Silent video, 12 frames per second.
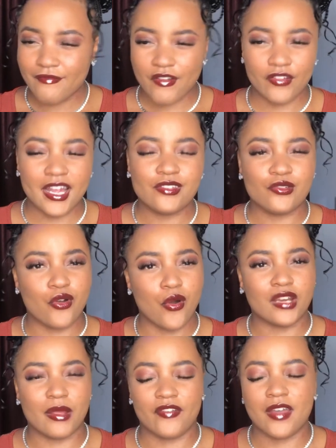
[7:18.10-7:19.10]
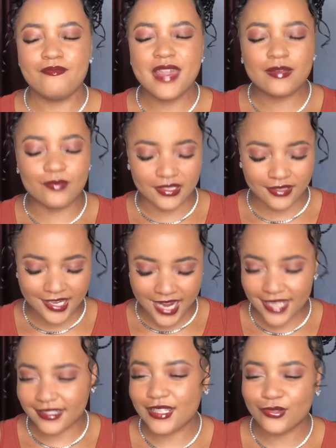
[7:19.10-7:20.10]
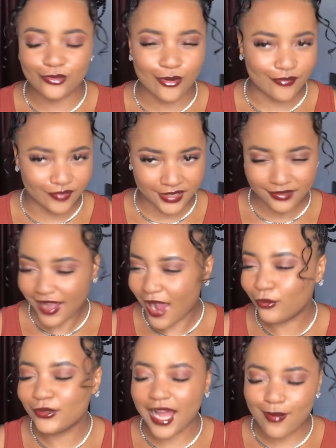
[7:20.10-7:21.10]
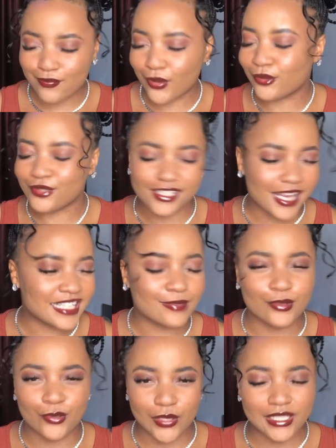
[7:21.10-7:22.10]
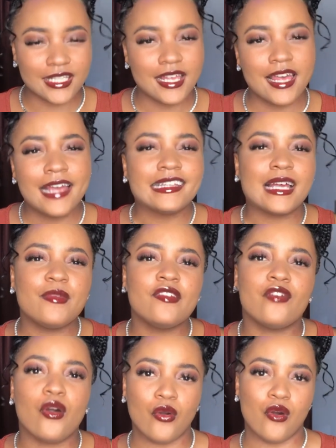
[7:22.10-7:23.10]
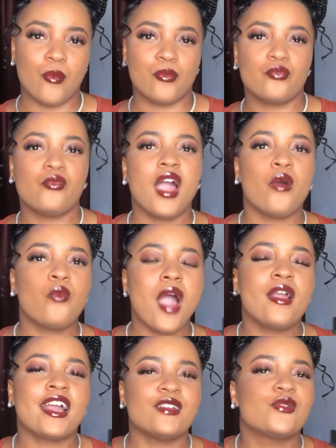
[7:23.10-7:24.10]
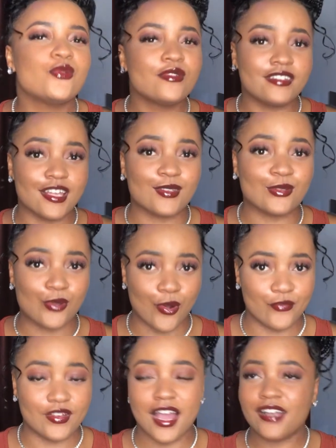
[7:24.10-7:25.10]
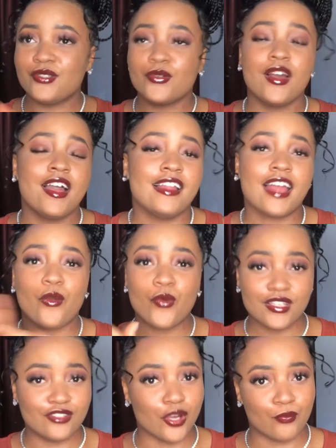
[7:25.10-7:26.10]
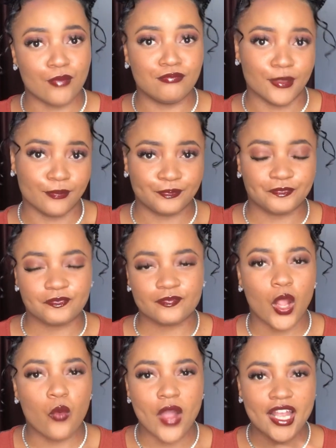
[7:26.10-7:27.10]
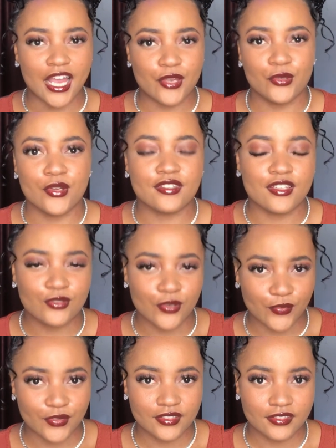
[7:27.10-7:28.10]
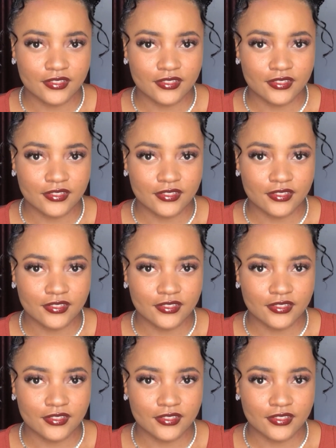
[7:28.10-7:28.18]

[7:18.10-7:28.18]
I forget to call them. If I make mistake, I say sorry. I will apologize because let me fuck up. Why can't you say sorry? Are you like, what is your problem? Why can you not say sorry?